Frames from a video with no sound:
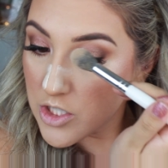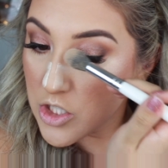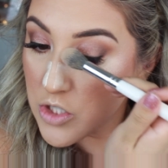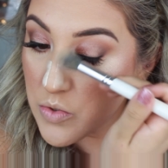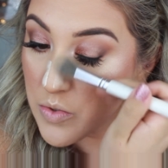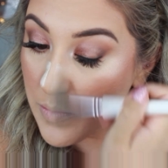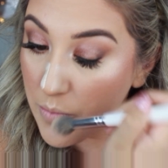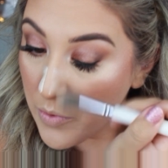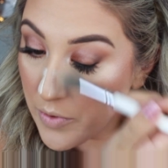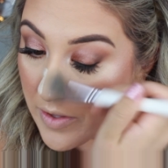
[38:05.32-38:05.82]
to
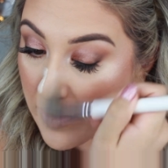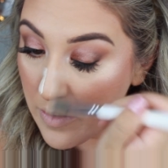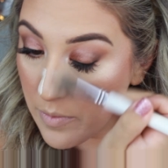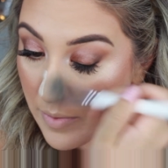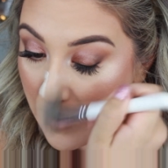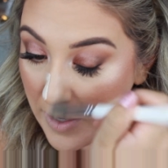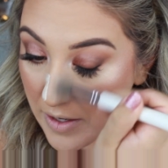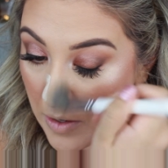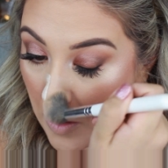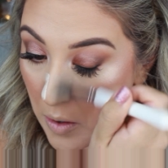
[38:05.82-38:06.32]
sweep away the
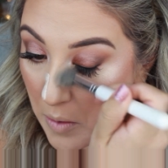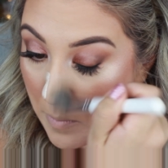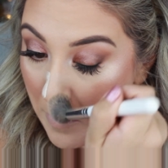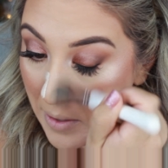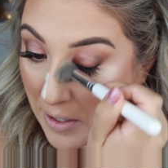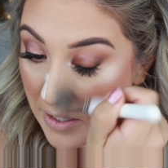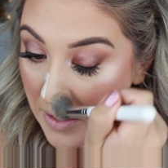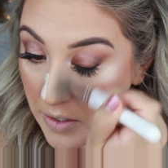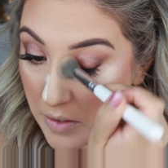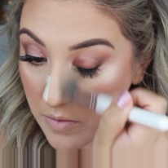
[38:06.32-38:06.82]
bake on
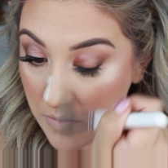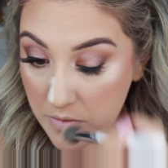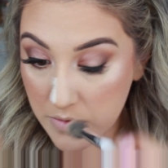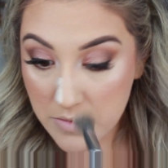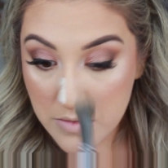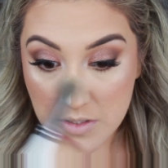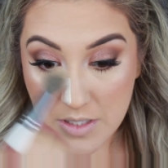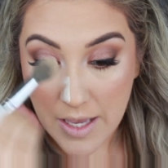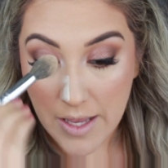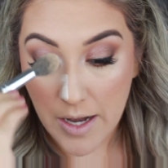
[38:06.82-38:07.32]
my
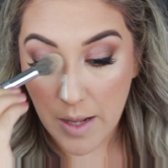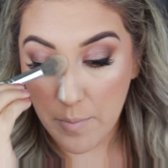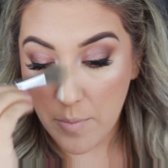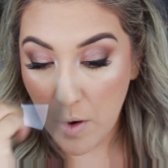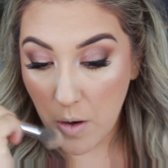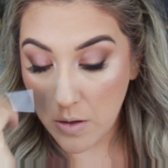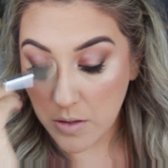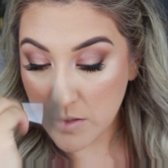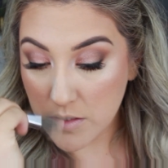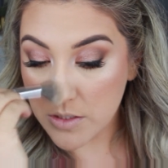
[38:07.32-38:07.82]
nose, and I'm
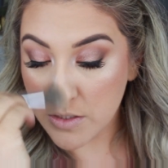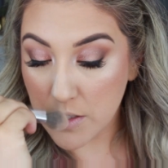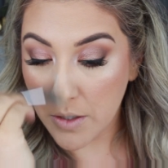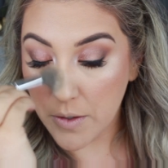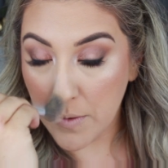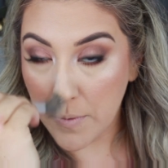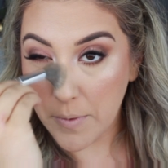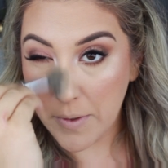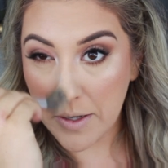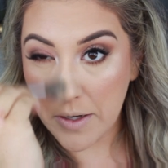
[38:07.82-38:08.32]

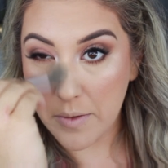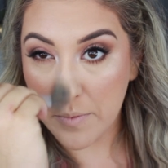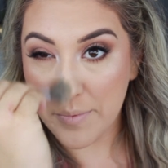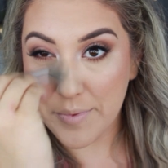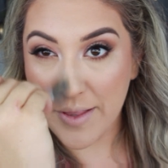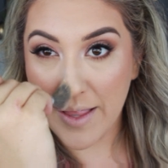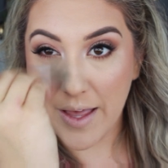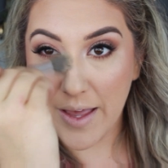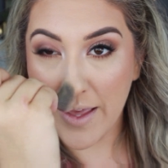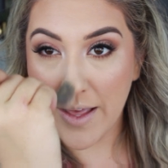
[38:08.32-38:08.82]
also going to
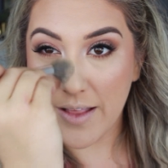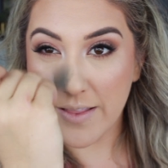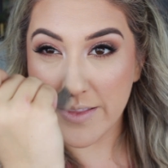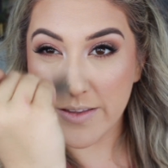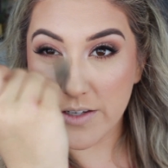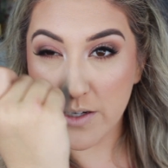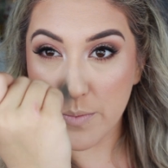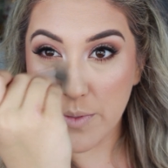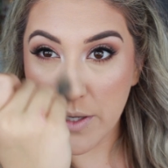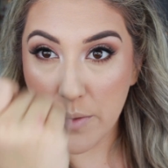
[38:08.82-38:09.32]
apply a
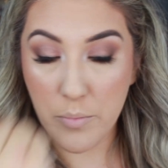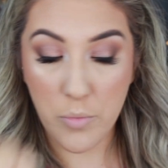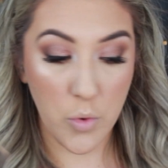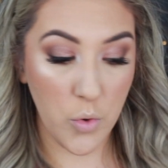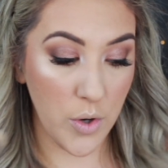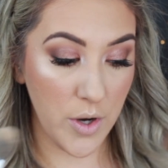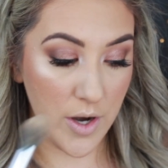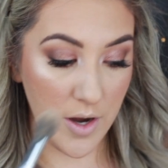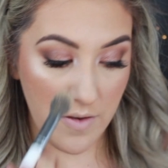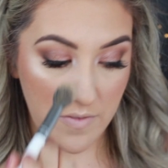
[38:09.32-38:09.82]
little bit
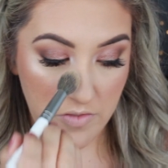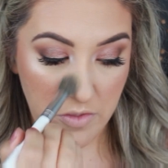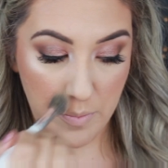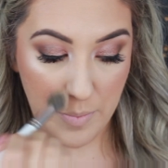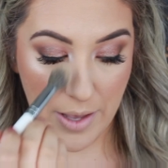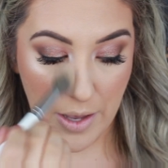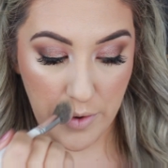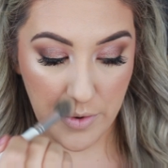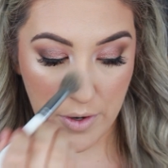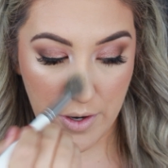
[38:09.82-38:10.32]
more of the
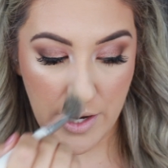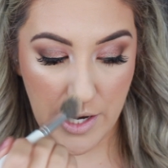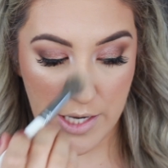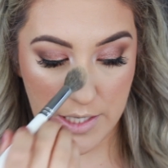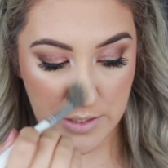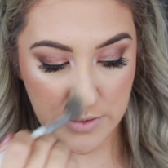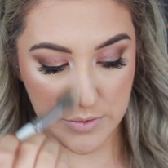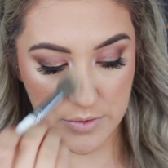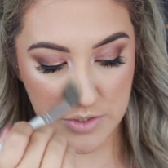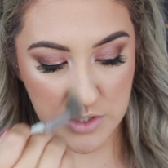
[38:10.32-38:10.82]
powder I
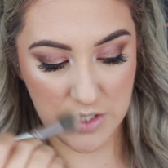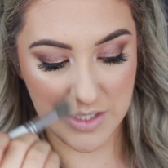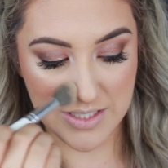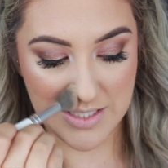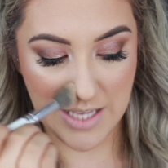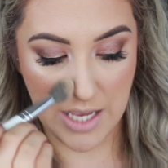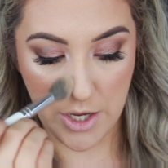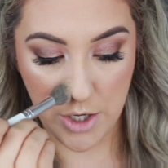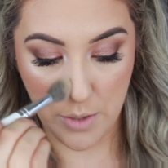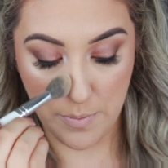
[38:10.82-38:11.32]
used to
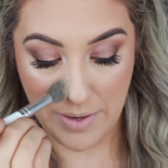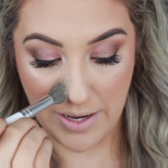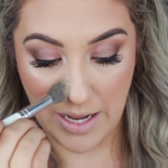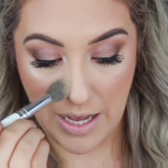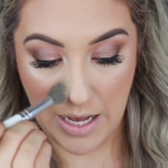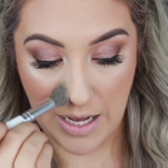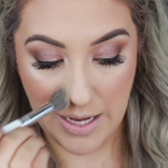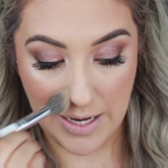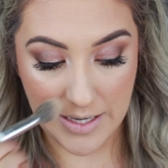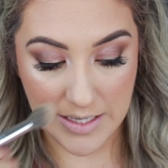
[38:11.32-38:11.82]
set under my
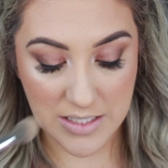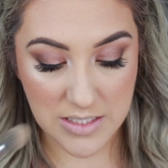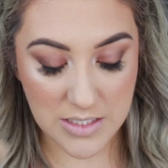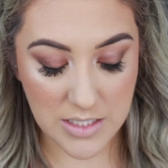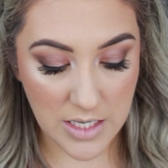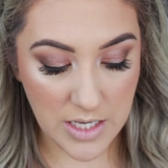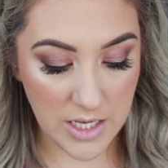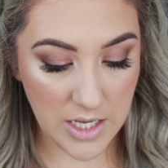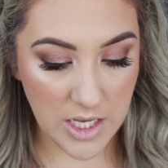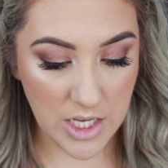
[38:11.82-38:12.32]
eyes,
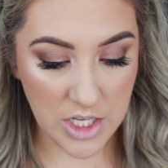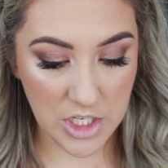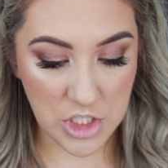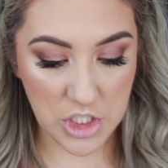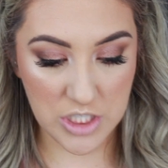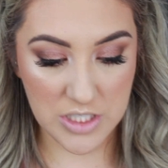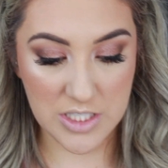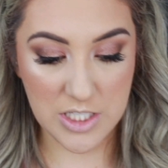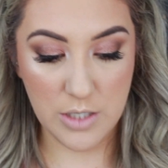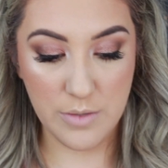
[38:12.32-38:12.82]

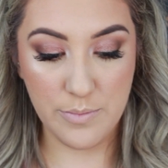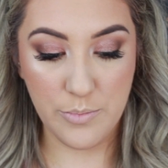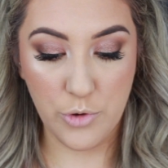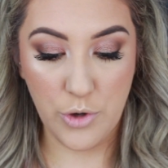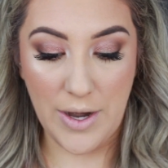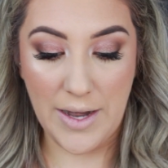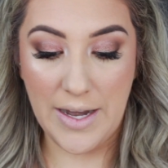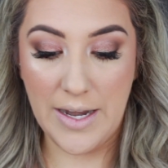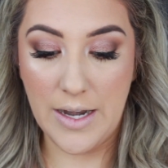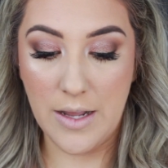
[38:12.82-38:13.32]
just to
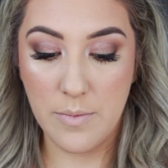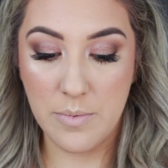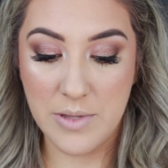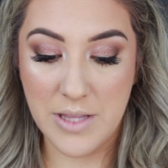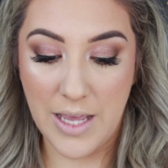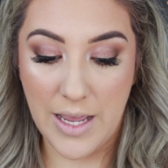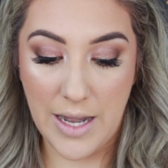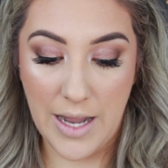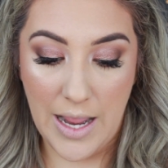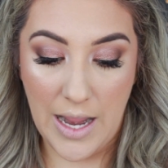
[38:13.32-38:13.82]
brighten up
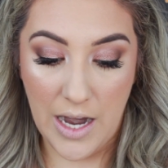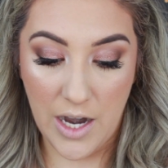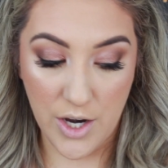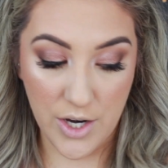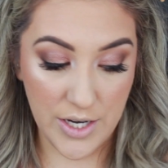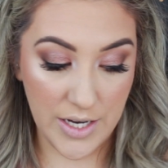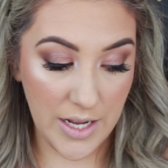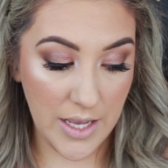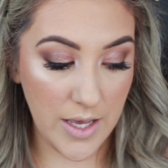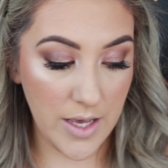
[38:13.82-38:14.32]
that
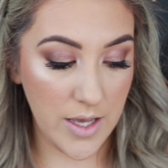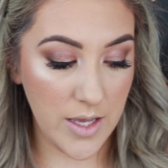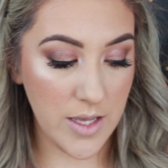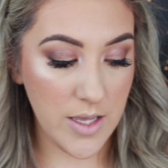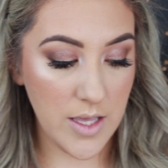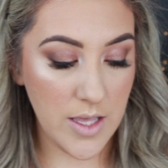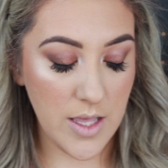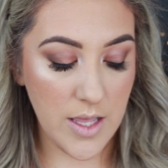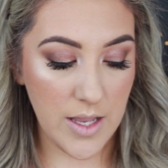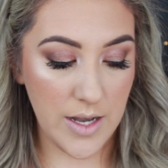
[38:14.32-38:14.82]
area
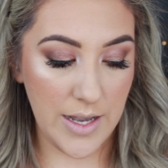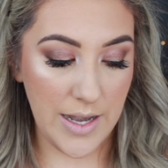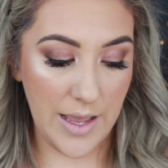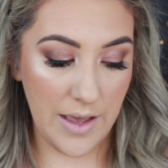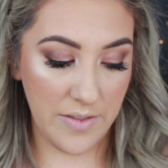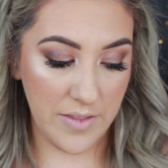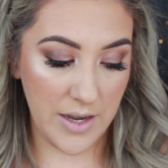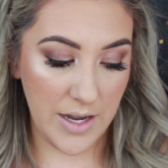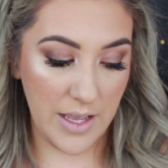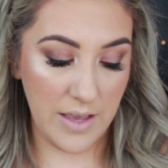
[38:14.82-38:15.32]

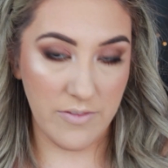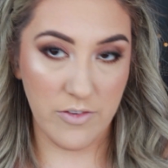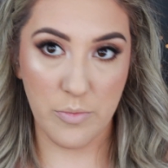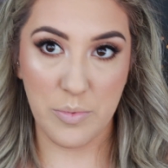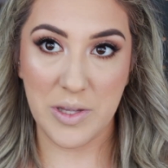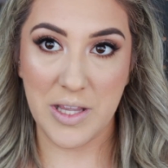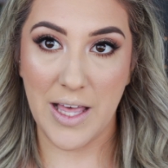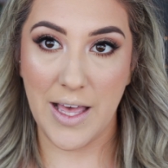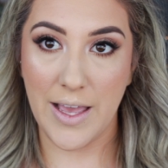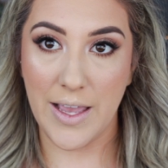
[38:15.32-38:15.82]
now that I have
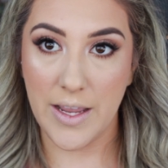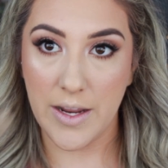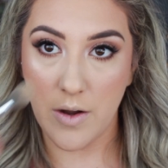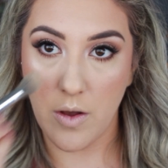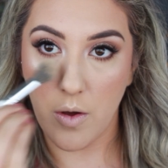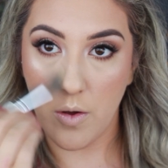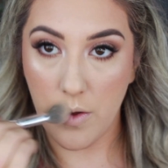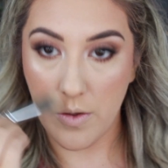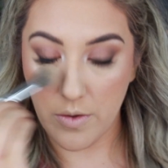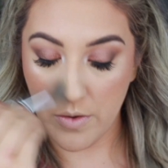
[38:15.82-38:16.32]
applied
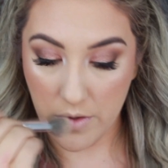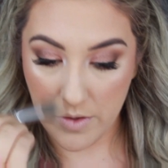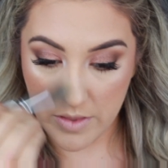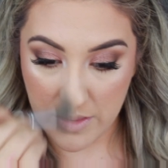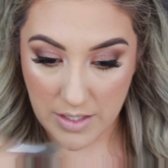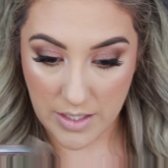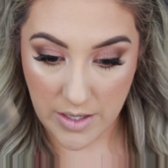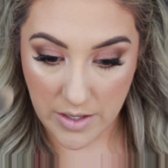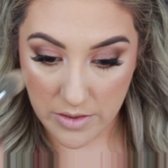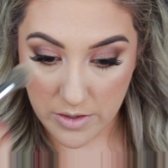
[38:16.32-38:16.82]
all
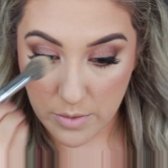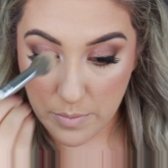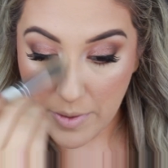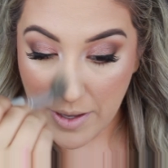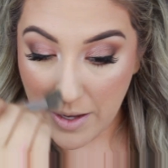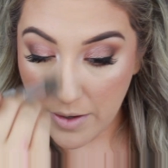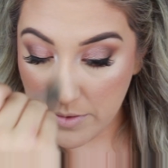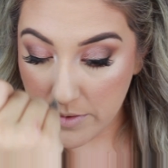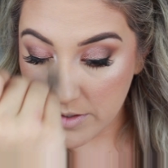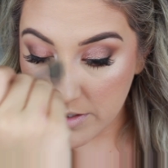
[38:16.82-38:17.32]
the other
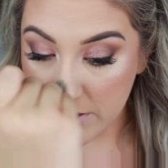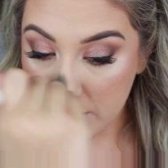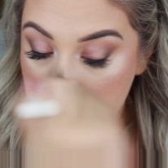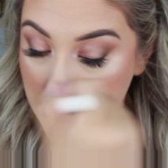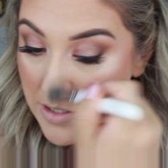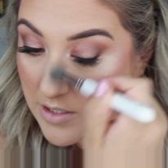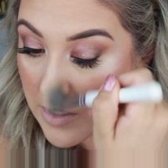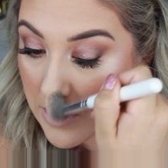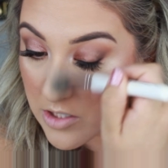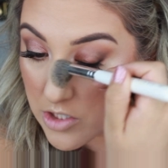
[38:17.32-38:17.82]
powders
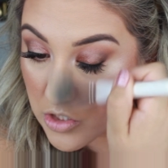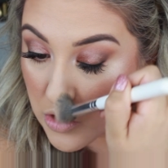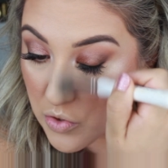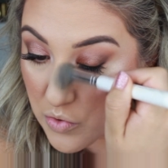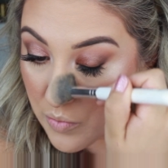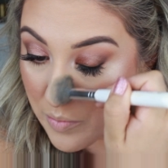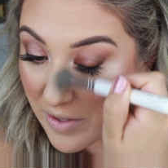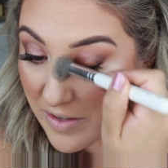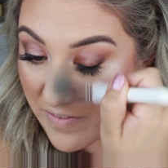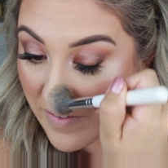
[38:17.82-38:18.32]

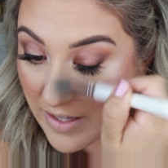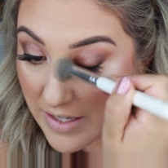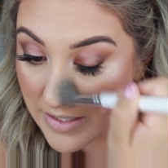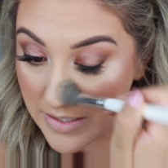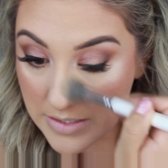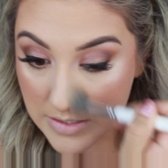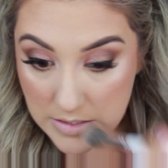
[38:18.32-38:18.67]
to my face.